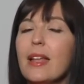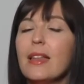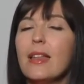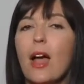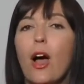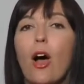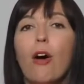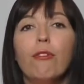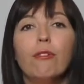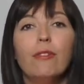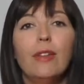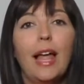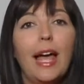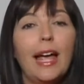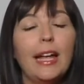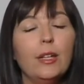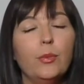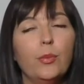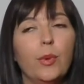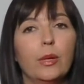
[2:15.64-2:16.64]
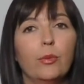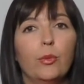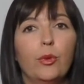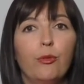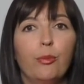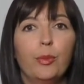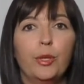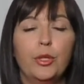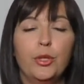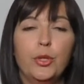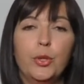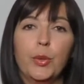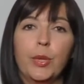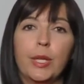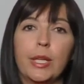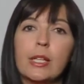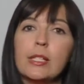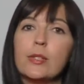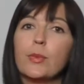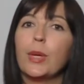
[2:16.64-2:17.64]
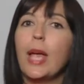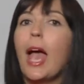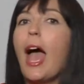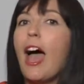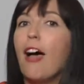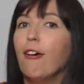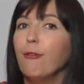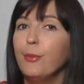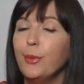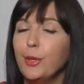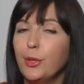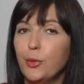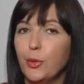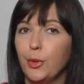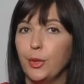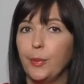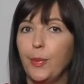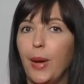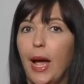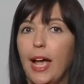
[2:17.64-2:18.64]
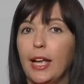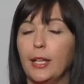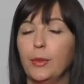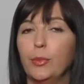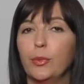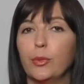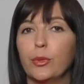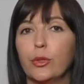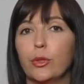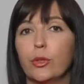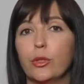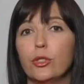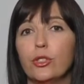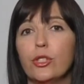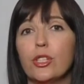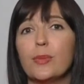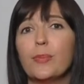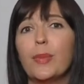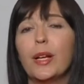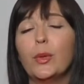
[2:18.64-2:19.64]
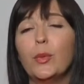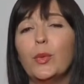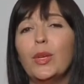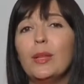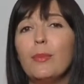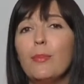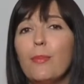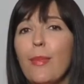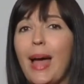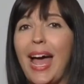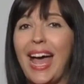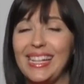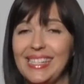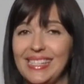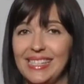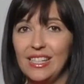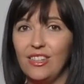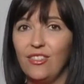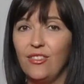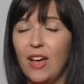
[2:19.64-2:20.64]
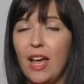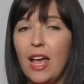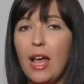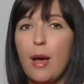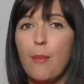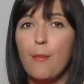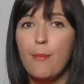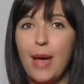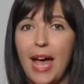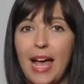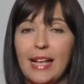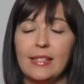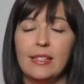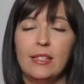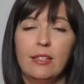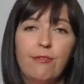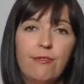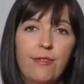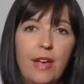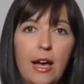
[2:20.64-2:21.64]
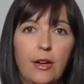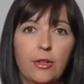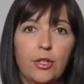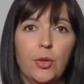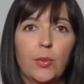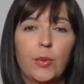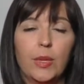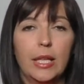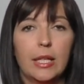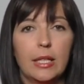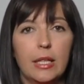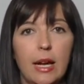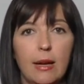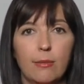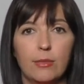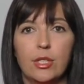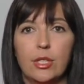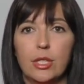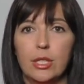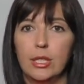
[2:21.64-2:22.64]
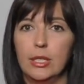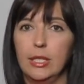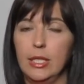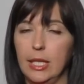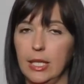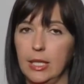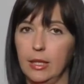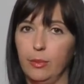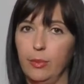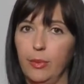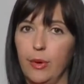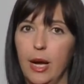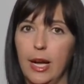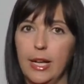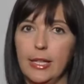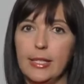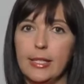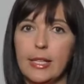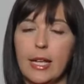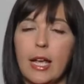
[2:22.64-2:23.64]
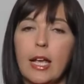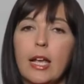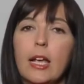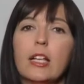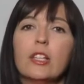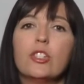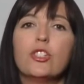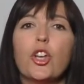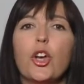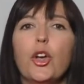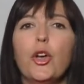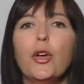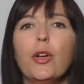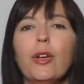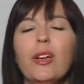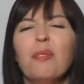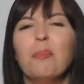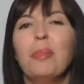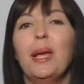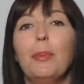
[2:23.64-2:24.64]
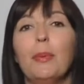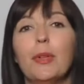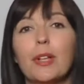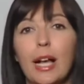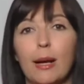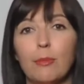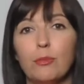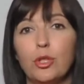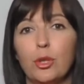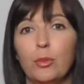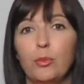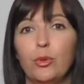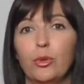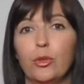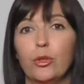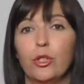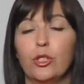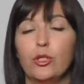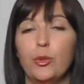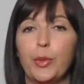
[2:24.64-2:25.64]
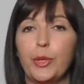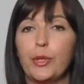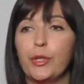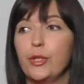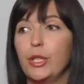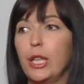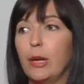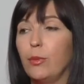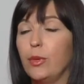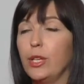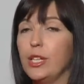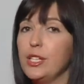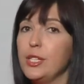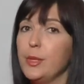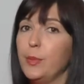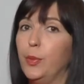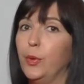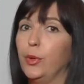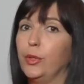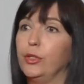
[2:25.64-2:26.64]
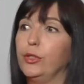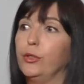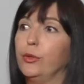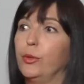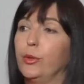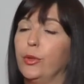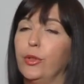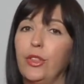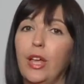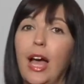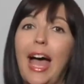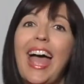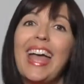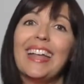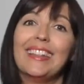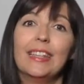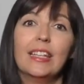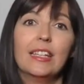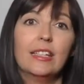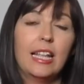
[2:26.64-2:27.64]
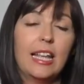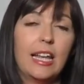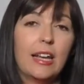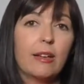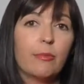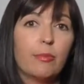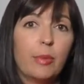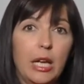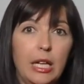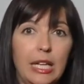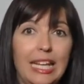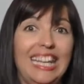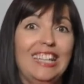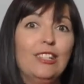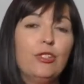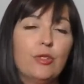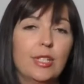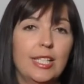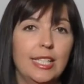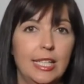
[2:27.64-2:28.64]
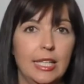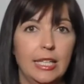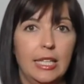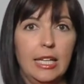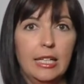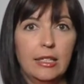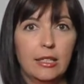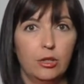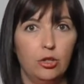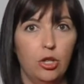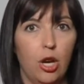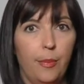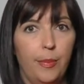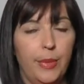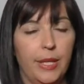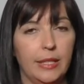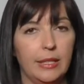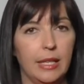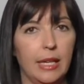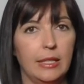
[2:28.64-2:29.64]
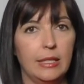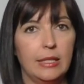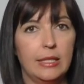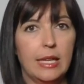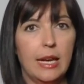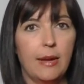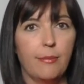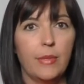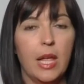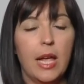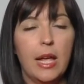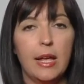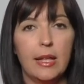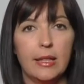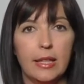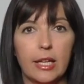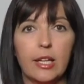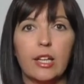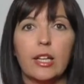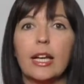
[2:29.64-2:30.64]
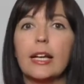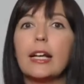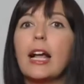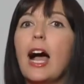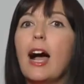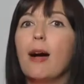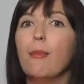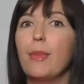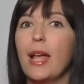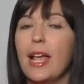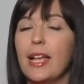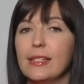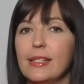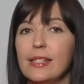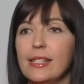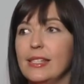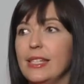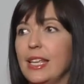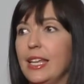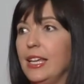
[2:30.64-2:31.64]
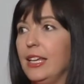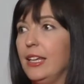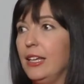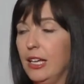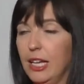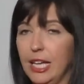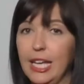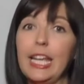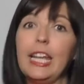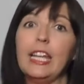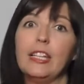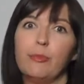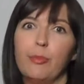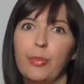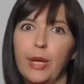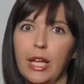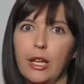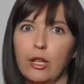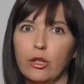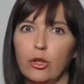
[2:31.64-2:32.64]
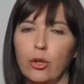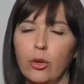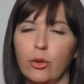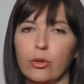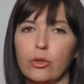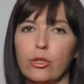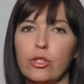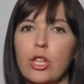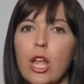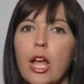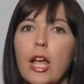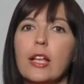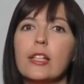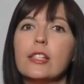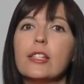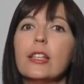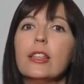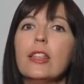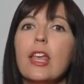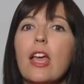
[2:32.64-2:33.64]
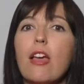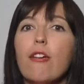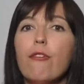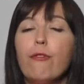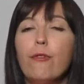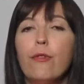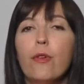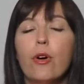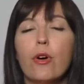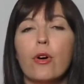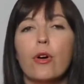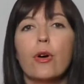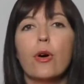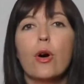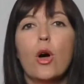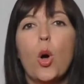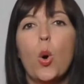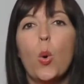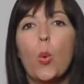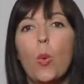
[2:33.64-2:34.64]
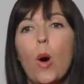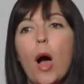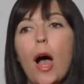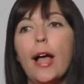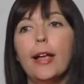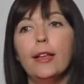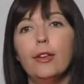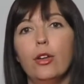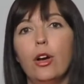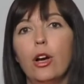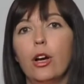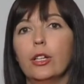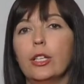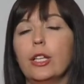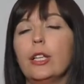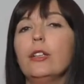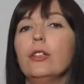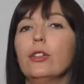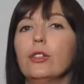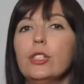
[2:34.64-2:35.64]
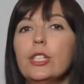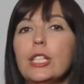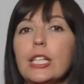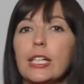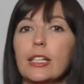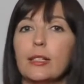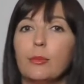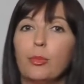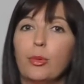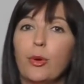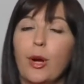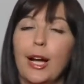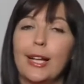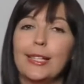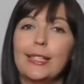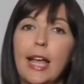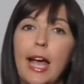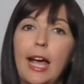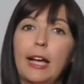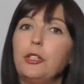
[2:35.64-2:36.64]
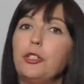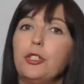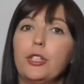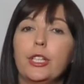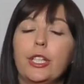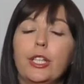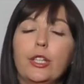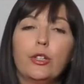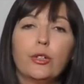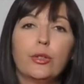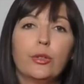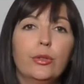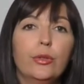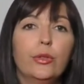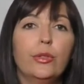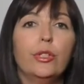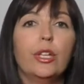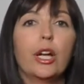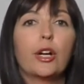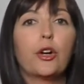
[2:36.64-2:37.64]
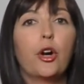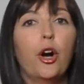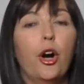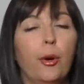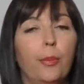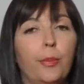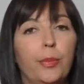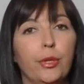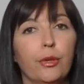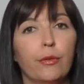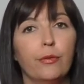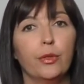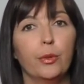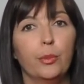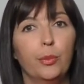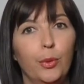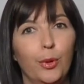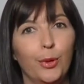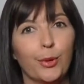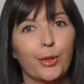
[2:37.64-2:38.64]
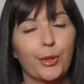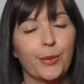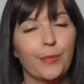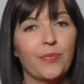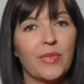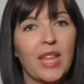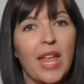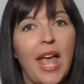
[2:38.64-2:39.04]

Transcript: Now, of late, what we've been doing is we have been doing paid book launches, but with massive value when it comes to the ticket price. So people come to a book launch because they want to support the author and that they're interested in the topic that they're going to come and see it being launched. So therefore, why not in your ticket price actually include a copy of your book?